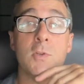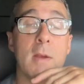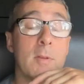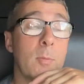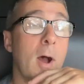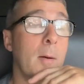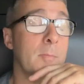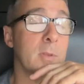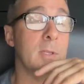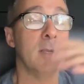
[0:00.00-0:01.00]
You have any
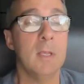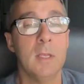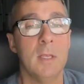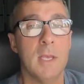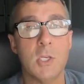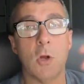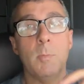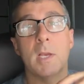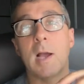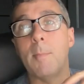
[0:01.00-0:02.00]
problems? And he showed
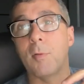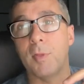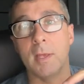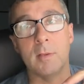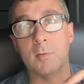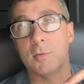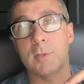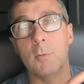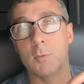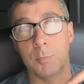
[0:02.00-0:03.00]
me a couple of things.
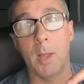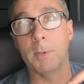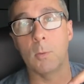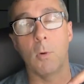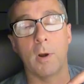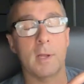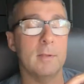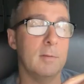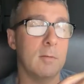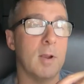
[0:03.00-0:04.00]
It was plumbing work.
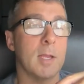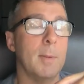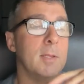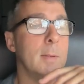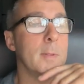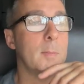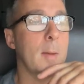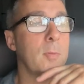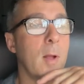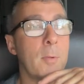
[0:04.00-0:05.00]
I recommended it to my
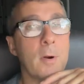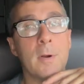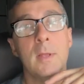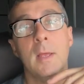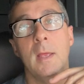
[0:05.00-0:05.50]
plumber.